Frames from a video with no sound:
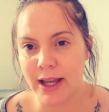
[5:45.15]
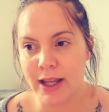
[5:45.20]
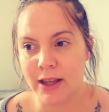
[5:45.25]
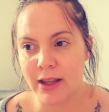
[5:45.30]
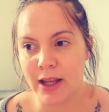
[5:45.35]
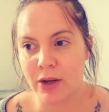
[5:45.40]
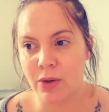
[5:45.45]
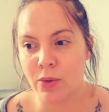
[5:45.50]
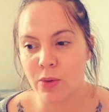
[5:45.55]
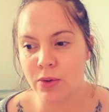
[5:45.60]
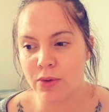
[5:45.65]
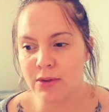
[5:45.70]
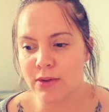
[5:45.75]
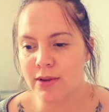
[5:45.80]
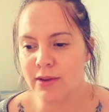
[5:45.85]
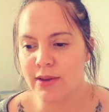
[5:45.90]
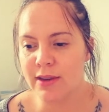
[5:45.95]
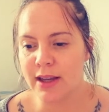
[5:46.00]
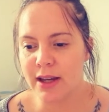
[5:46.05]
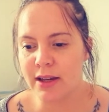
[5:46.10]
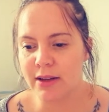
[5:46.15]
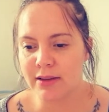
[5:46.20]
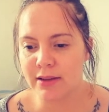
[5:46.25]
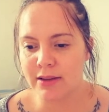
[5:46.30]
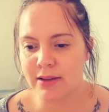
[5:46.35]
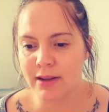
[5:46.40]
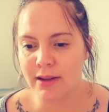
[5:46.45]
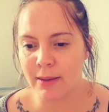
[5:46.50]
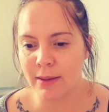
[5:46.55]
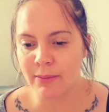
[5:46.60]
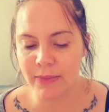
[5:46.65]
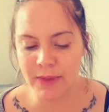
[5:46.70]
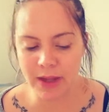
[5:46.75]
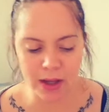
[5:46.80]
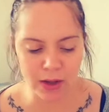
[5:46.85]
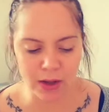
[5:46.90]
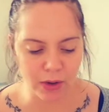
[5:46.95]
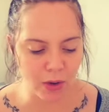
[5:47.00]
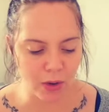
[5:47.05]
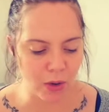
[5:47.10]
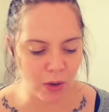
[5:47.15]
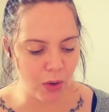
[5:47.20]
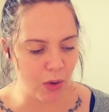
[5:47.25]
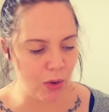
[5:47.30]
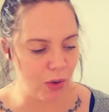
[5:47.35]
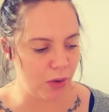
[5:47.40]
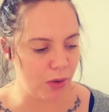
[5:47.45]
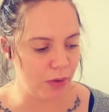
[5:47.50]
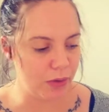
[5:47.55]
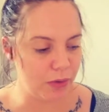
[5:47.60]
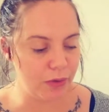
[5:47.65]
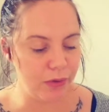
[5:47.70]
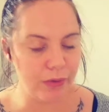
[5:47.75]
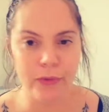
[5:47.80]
And then also there's something called